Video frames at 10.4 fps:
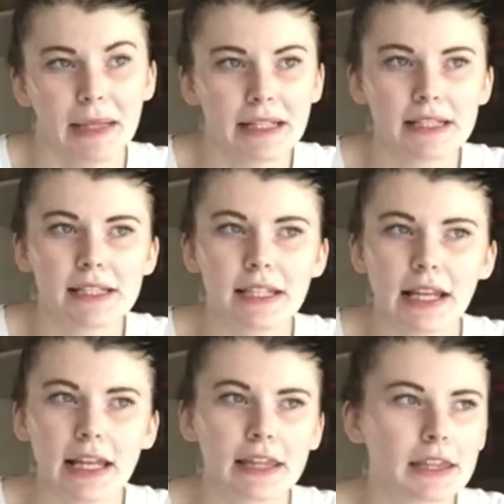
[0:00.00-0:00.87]
mint
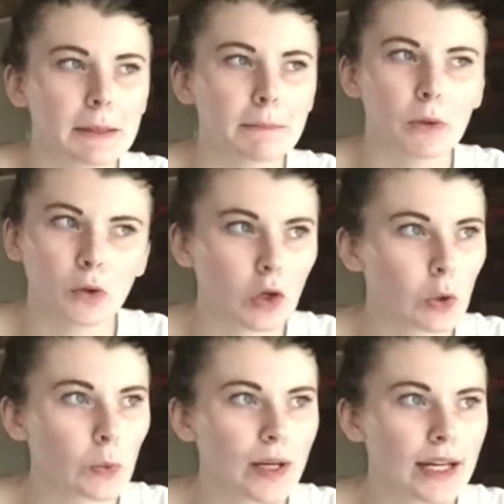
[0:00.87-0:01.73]
and the
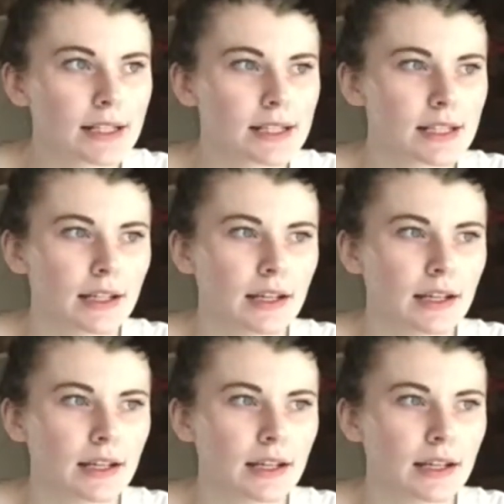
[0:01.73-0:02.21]
bulgur wheat,